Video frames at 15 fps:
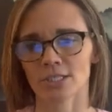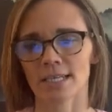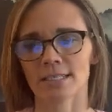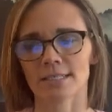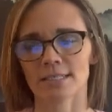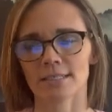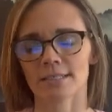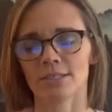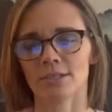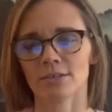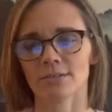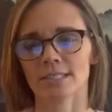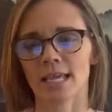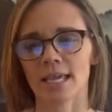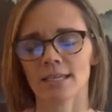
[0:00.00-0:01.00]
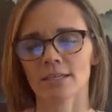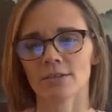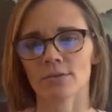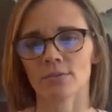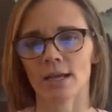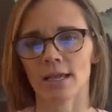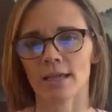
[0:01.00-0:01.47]
It's, you know, taken
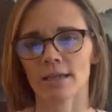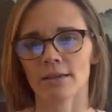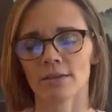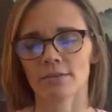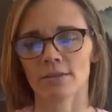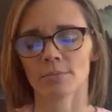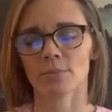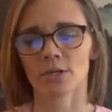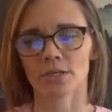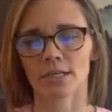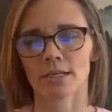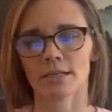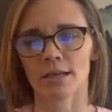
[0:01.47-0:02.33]
away the burden